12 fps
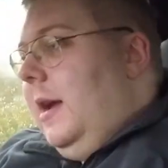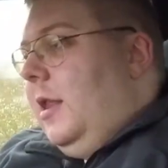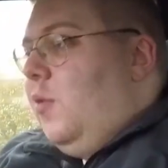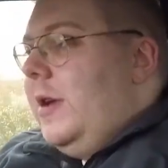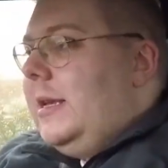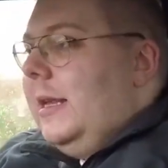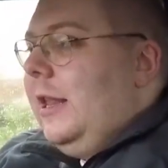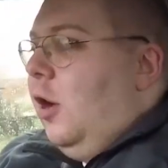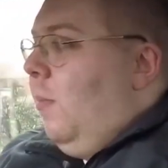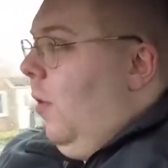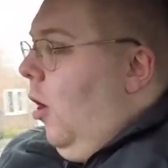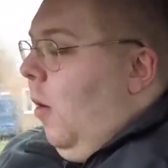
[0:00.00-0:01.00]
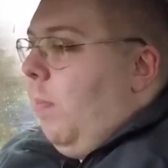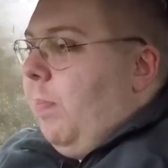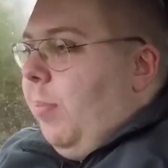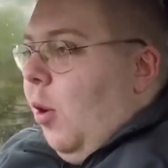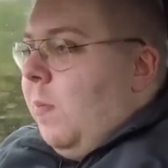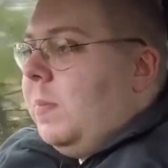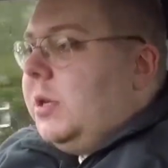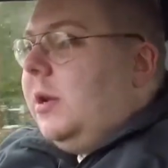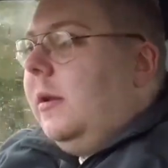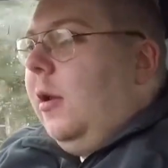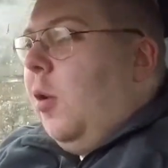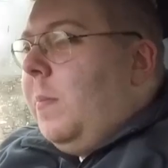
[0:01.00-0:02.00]
There is a little more bumps
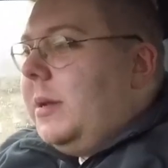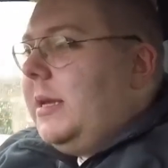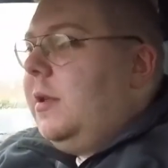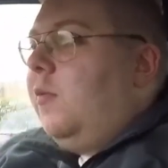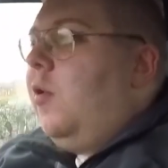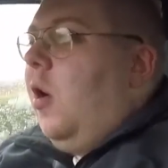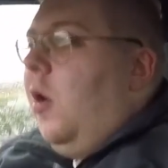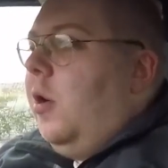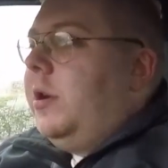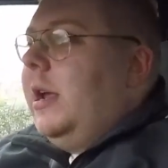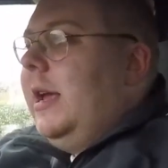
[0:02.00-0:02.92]
and lumps in the road.